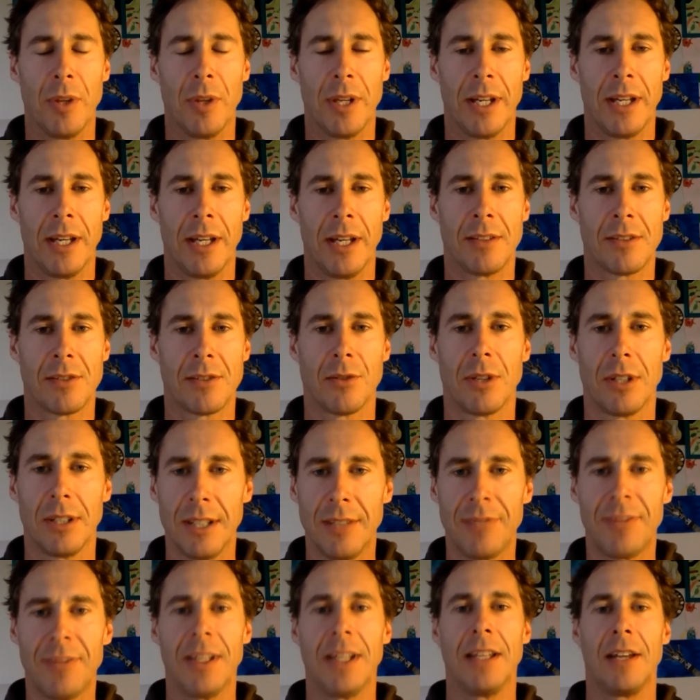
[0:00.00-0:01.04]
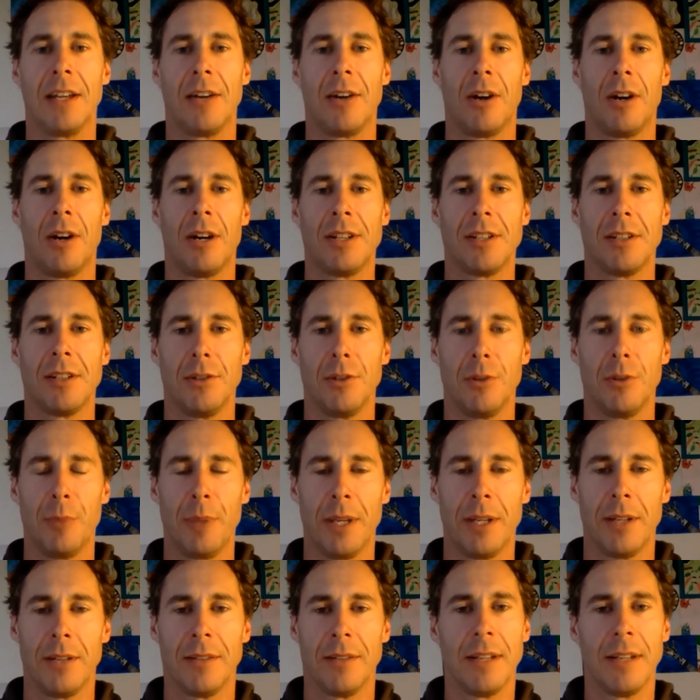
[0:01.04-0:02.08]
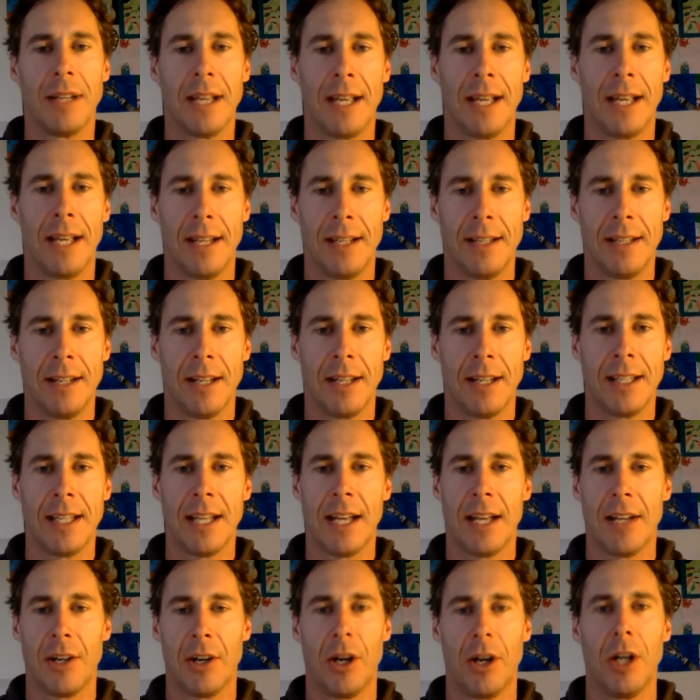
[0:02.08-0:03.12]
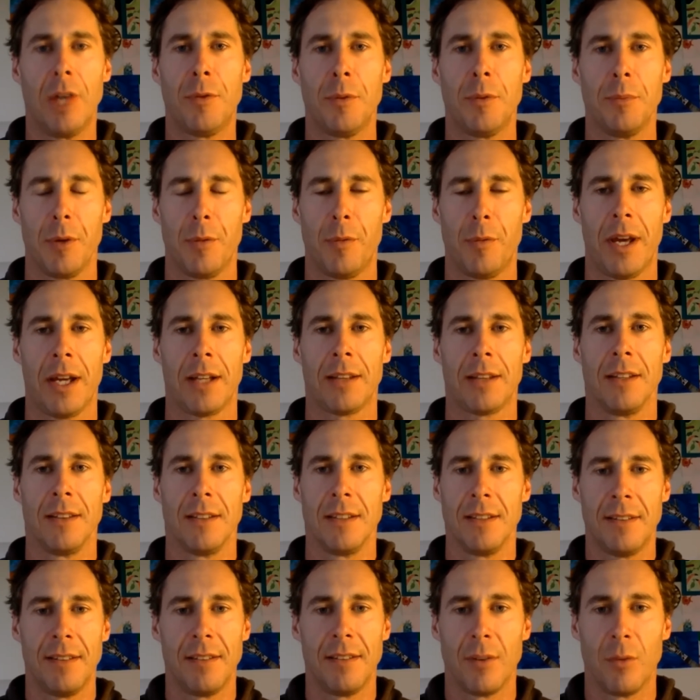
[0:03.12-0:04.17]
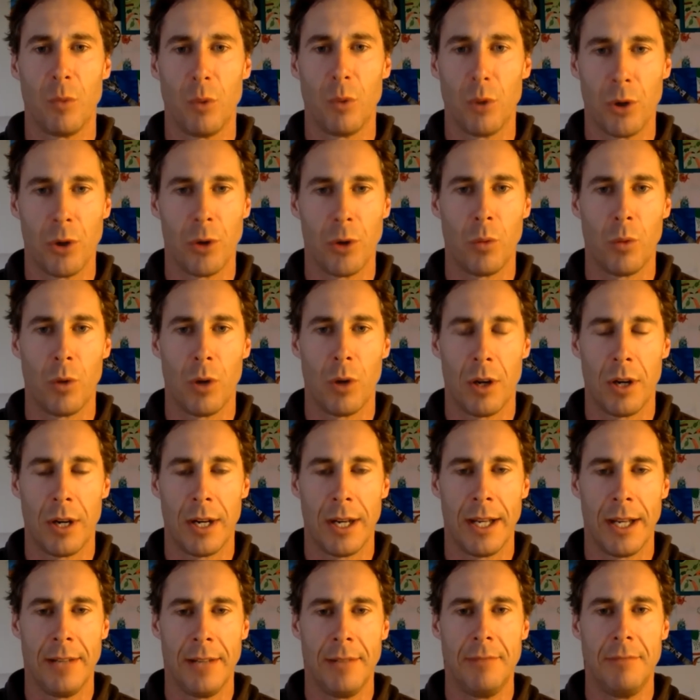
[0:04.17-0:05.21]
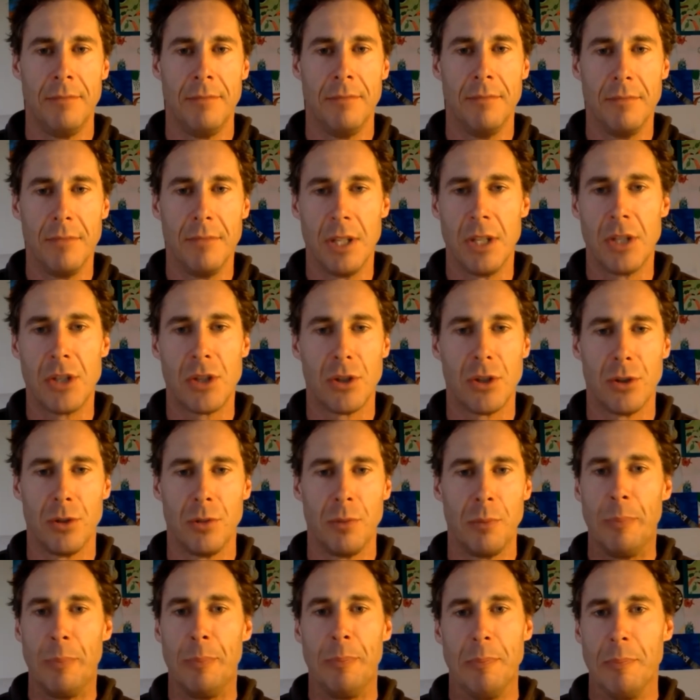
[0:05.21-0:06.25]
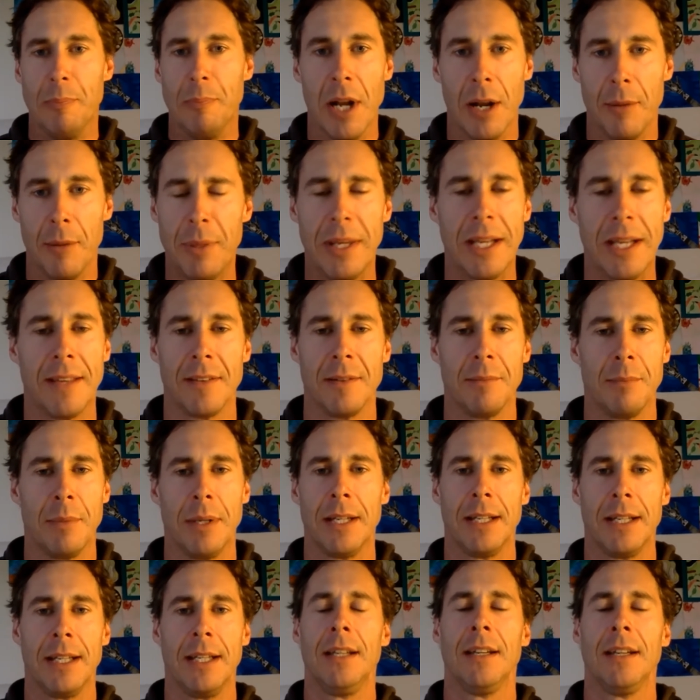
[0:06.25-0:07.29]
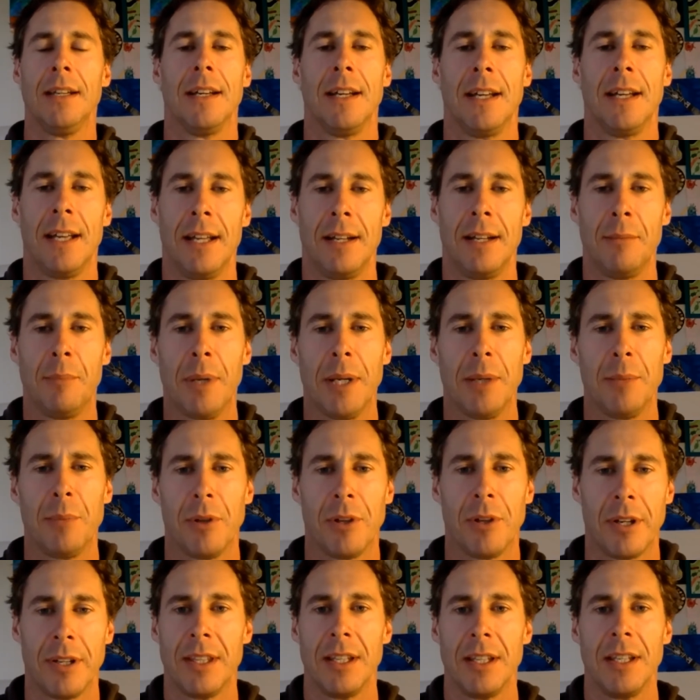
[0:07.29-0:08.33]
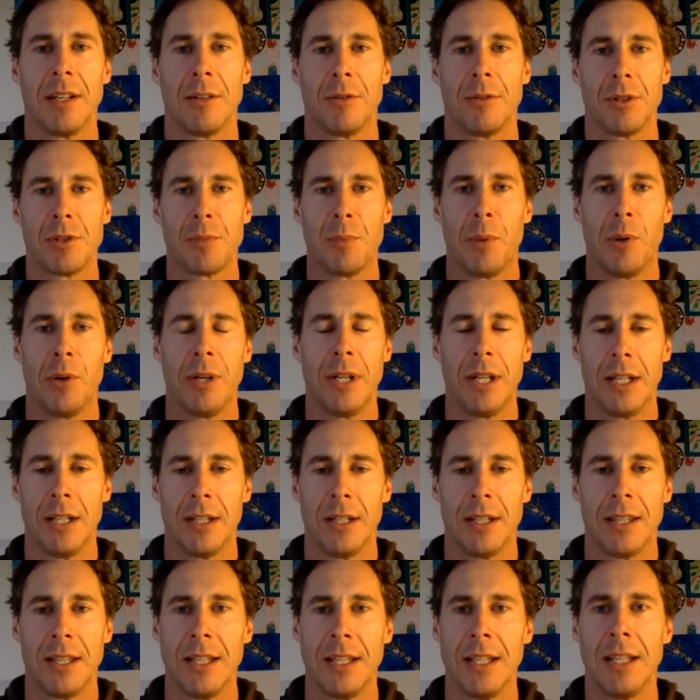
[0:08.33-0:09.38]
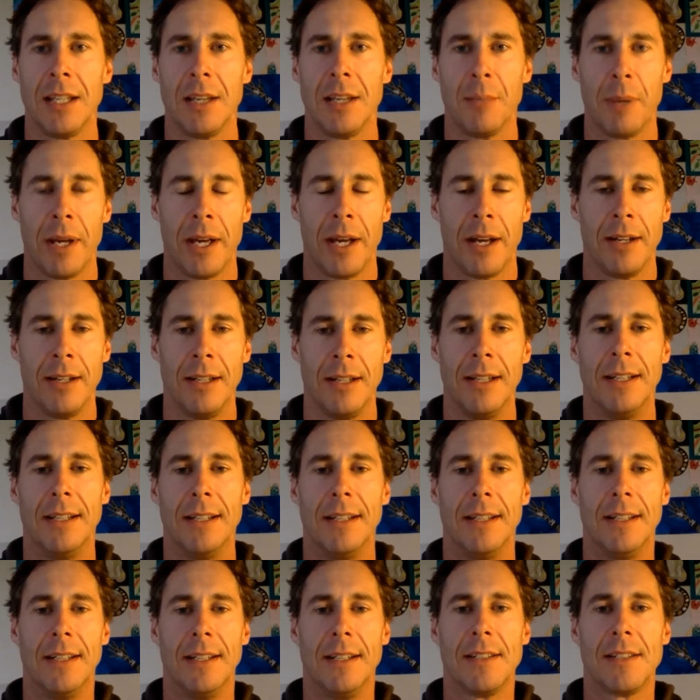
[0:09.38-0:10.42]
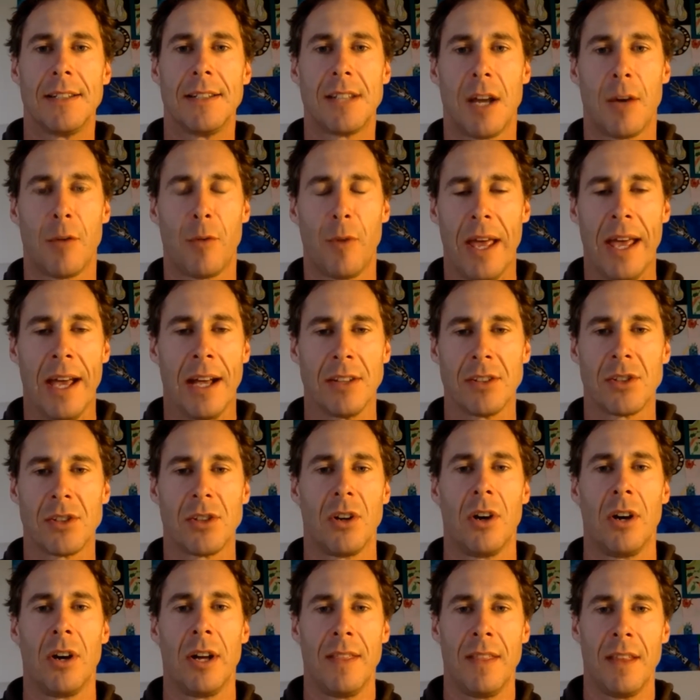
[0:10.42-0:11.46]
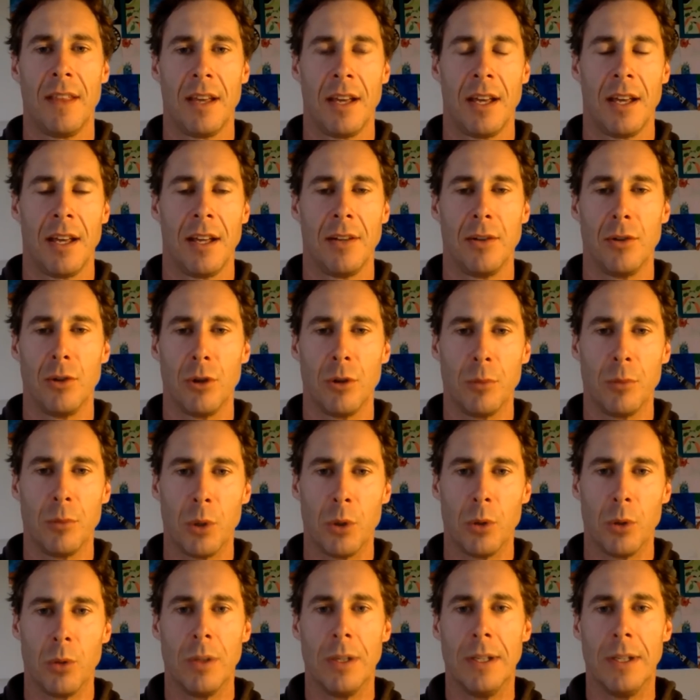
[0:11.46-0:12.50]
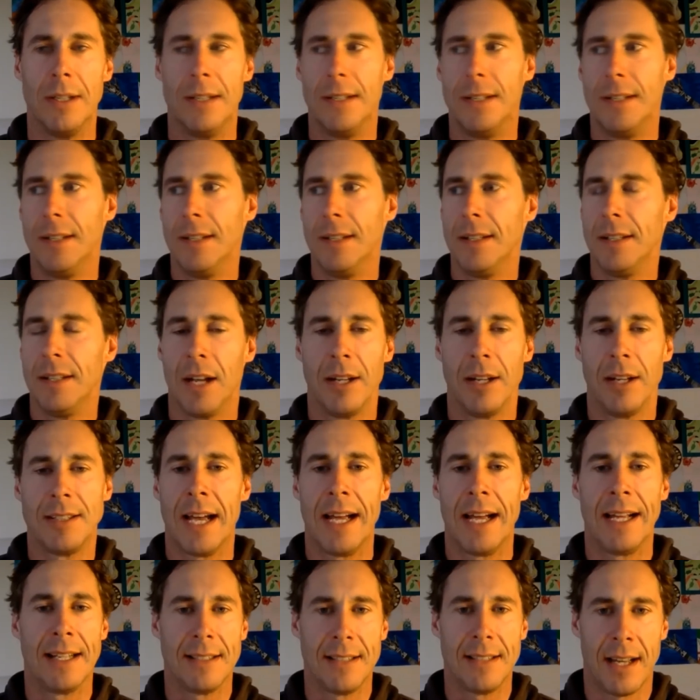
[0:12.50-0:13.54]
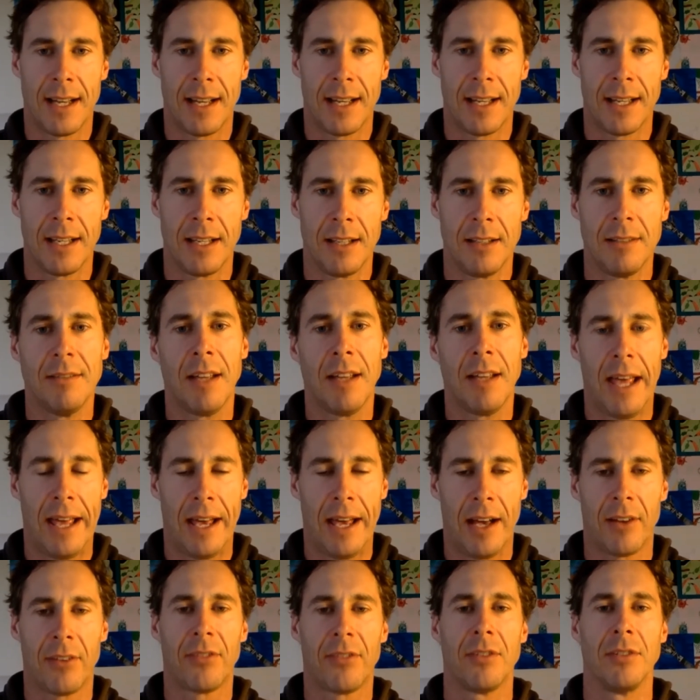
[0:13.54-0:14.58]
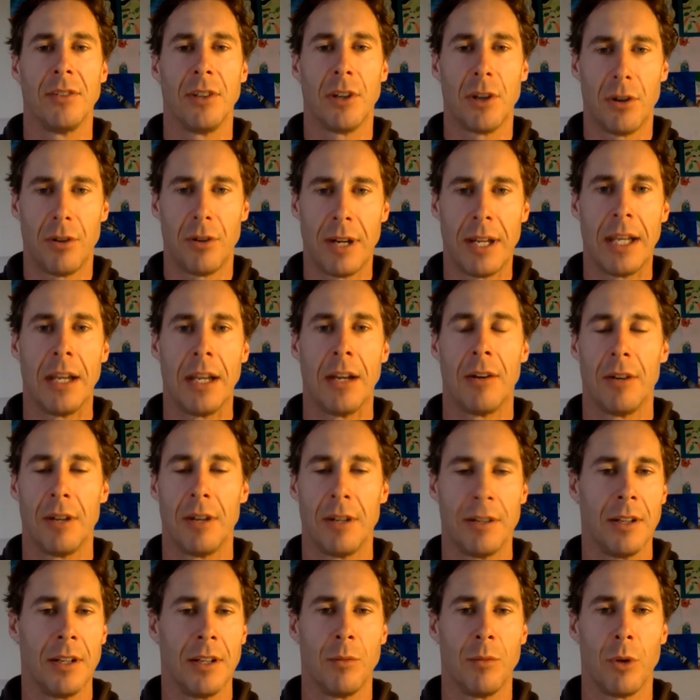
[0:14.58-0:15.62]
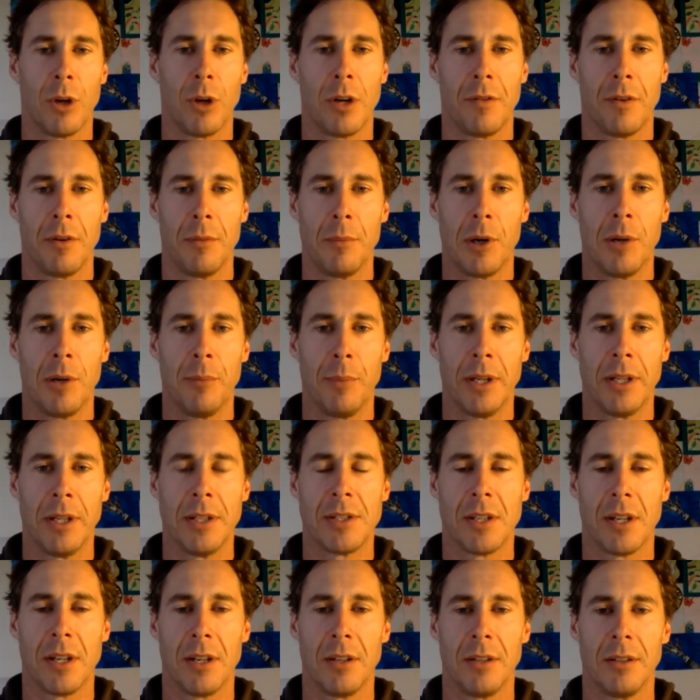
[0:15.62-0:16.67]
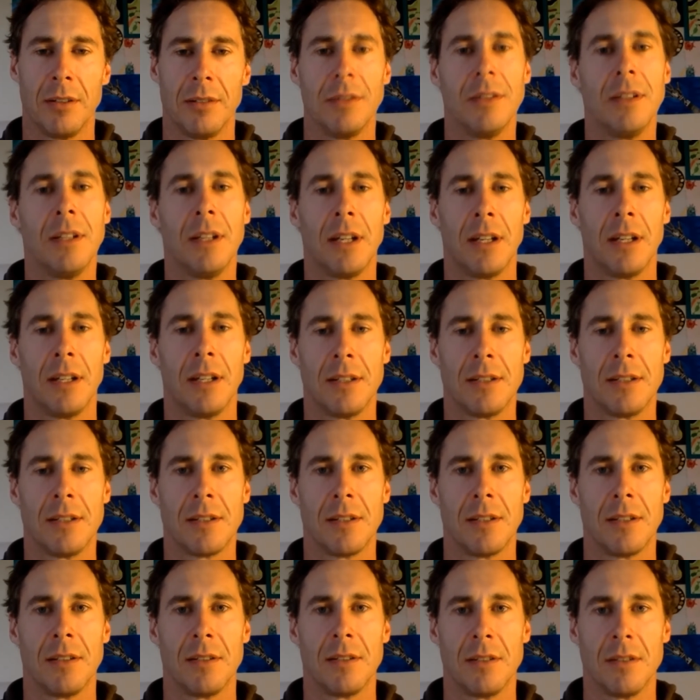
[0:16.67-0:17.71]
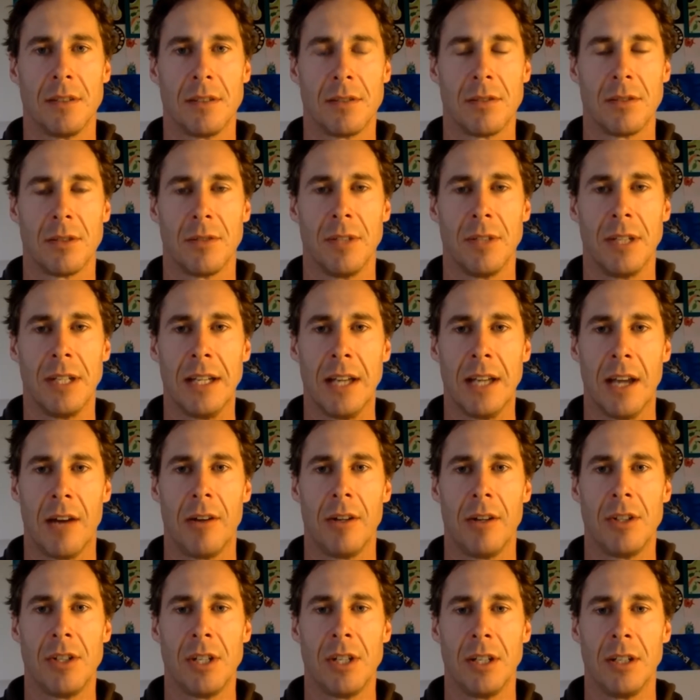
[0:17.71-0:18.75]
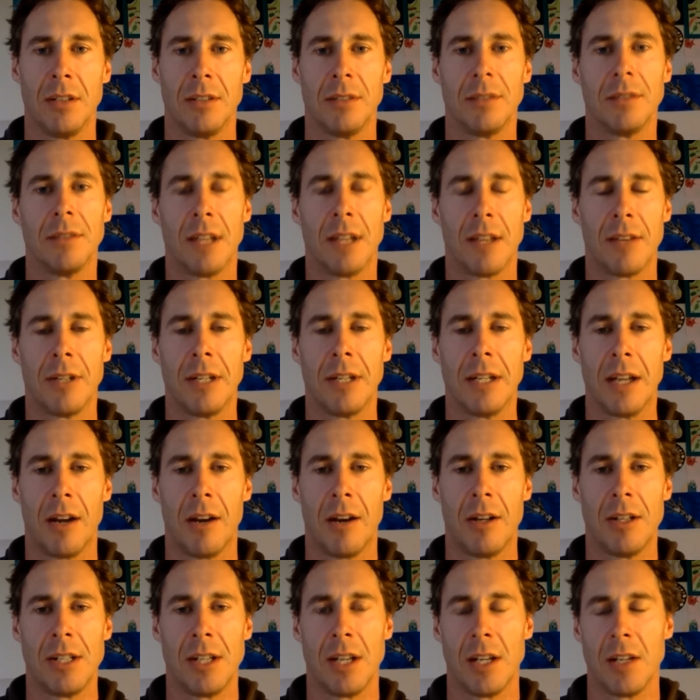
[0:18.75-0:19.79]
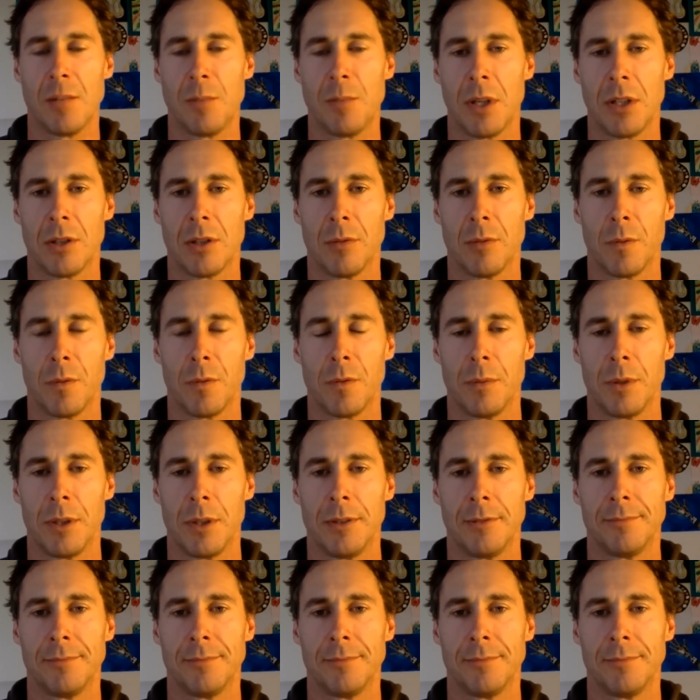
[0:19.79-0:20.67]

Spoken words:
They're sort of lifting their eyes a little bit, and, you know, you can't hide from the fact that this is a worldwide issue, you know, bigger than me, and people, I think, are responding and thinking about stuff outside their normal, you know, day-to-day house and career and whatever it might be. So, yeah, it's a sort of another encouraging aspect of it for me.